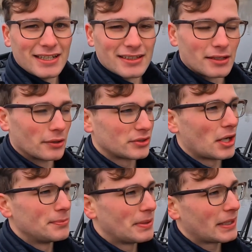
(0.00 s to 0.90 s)
that I was
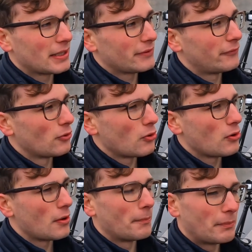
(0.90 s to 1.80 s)
hoping for,
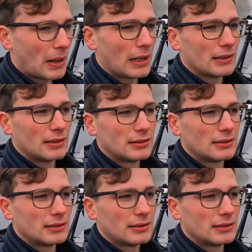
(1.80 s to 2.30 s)
but